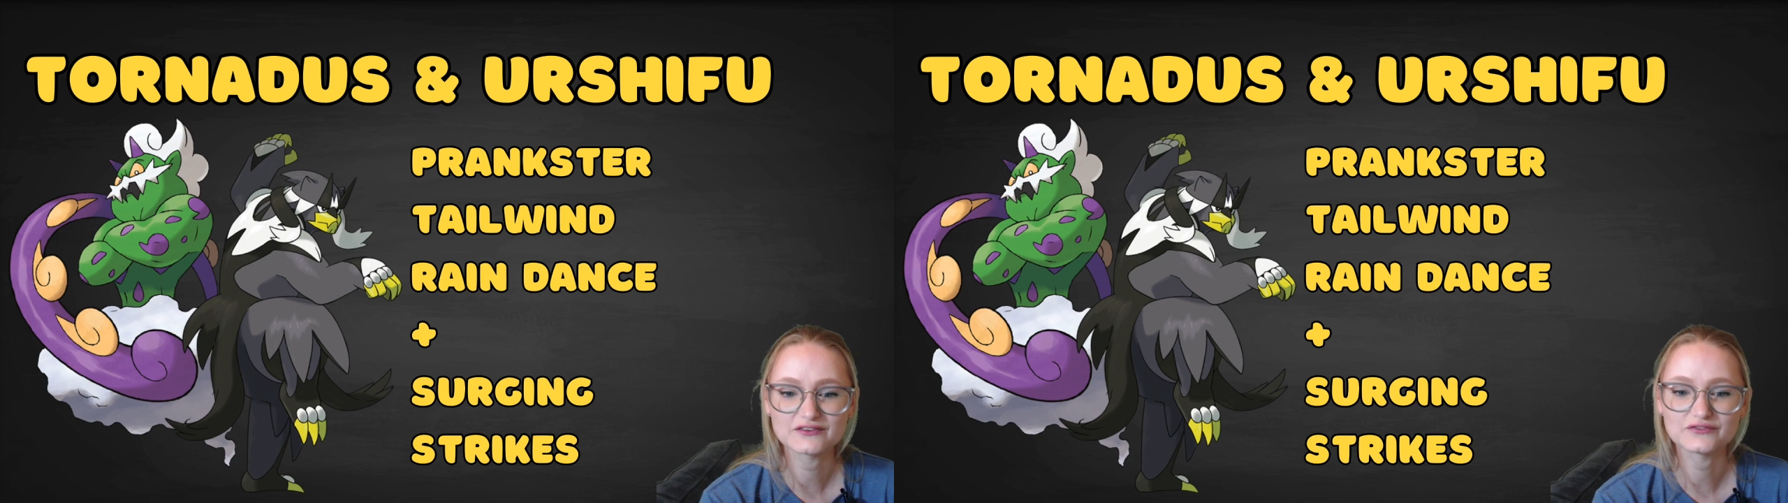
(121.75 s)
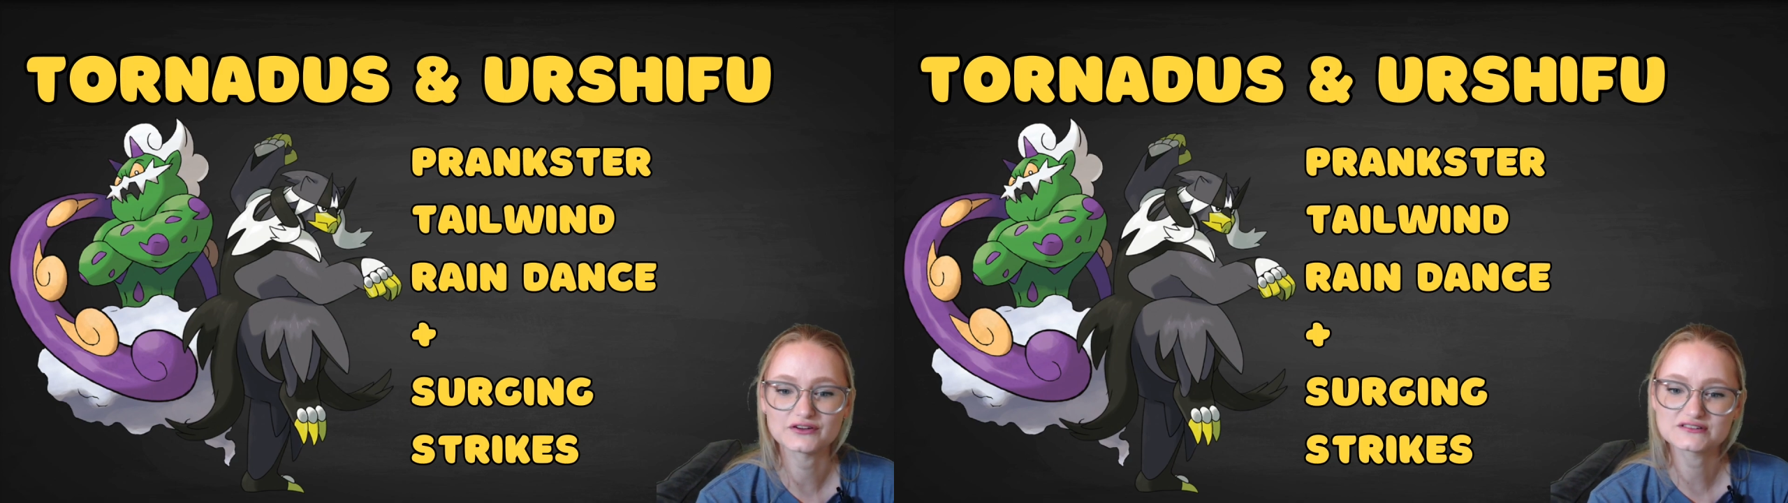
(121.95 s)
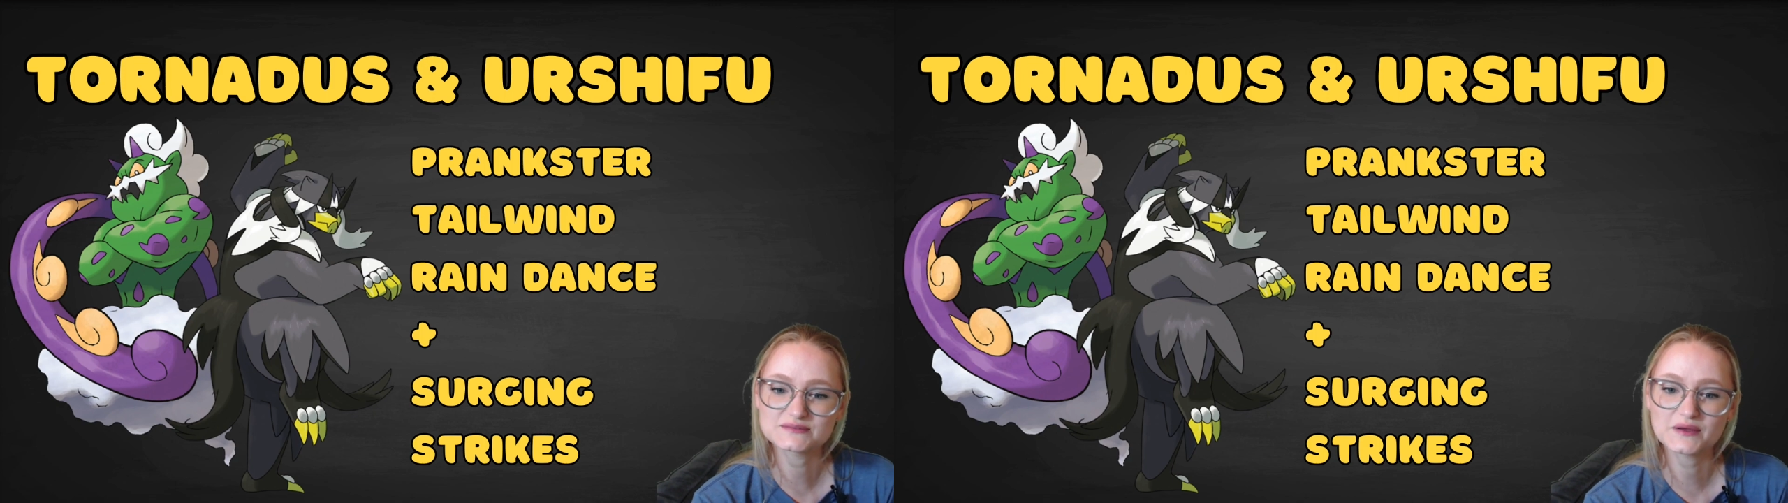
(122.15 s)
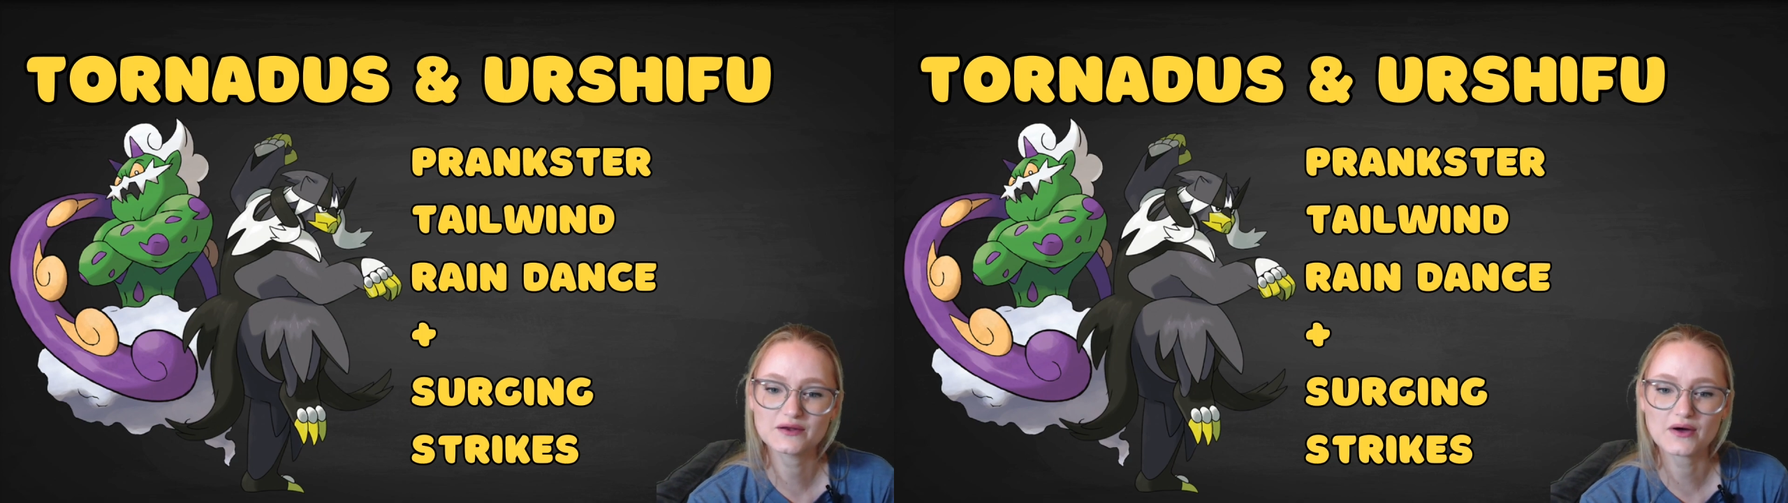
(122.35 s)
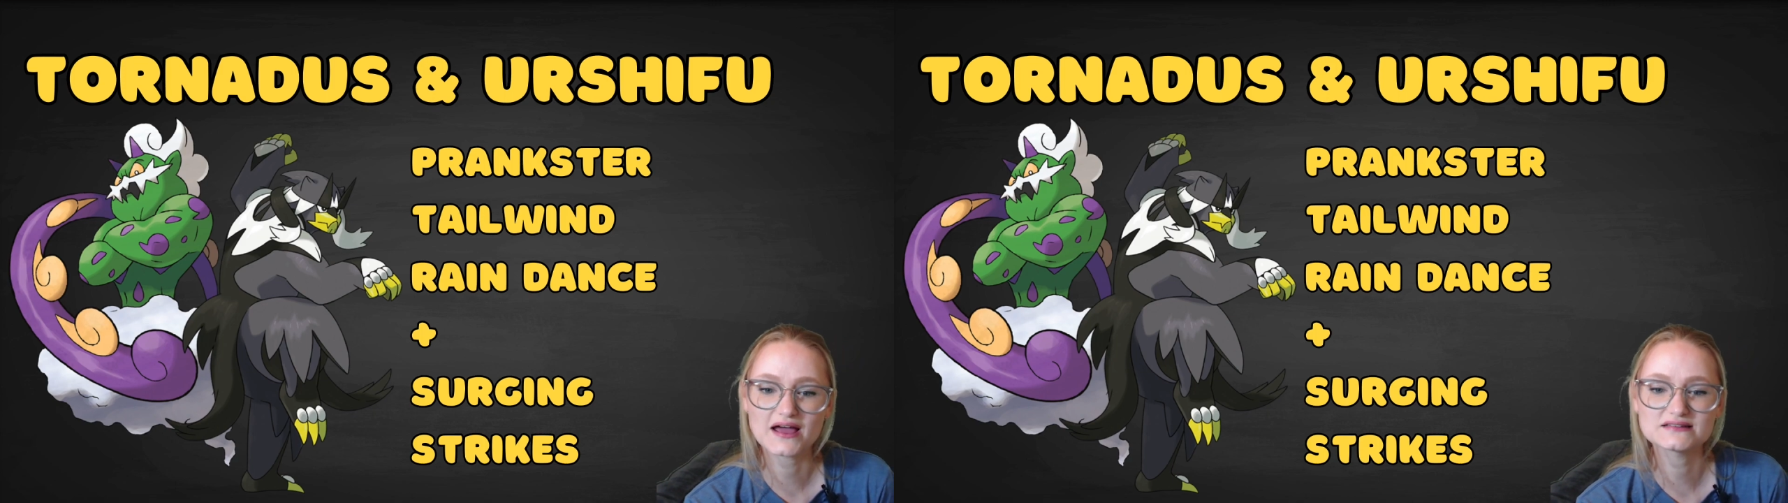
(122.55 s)
field
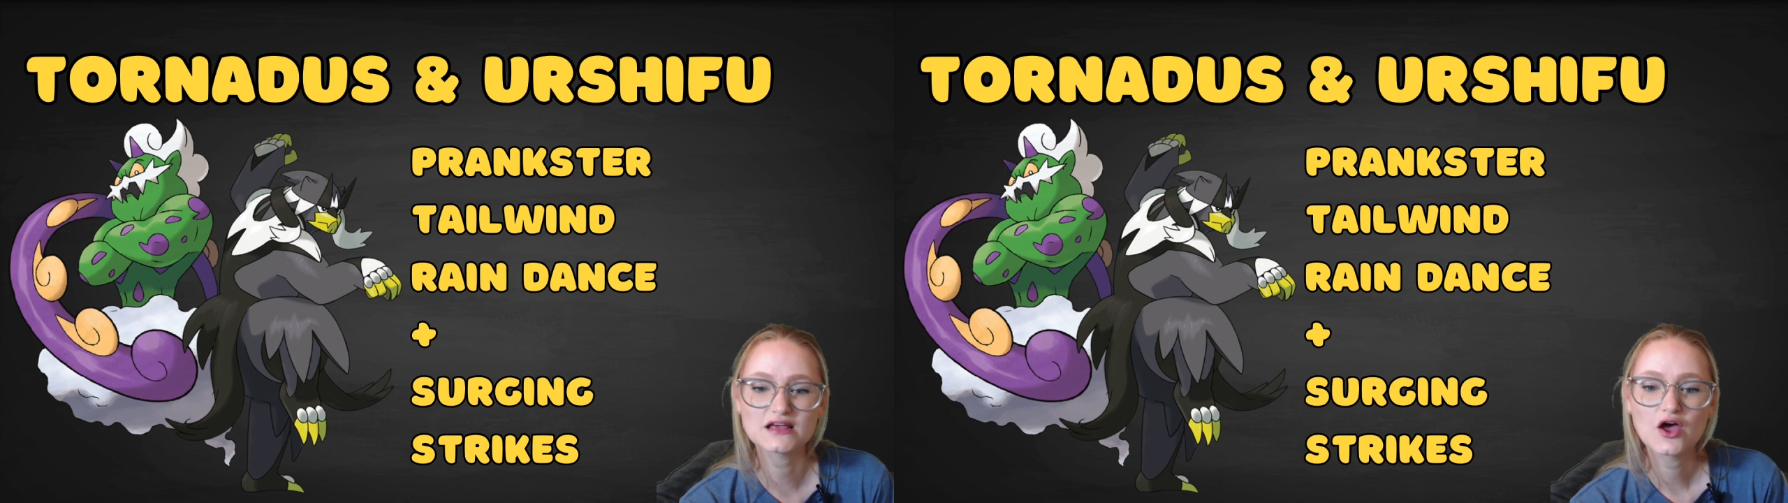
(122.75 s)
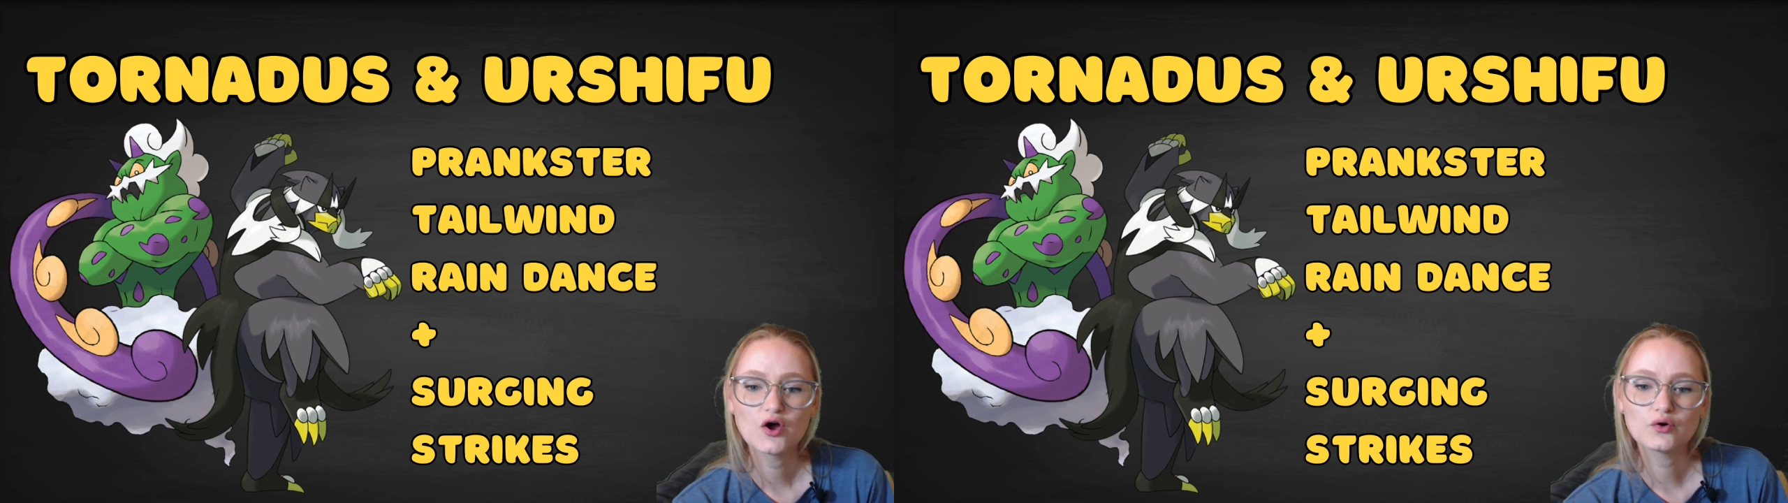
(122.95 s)
speed-wise,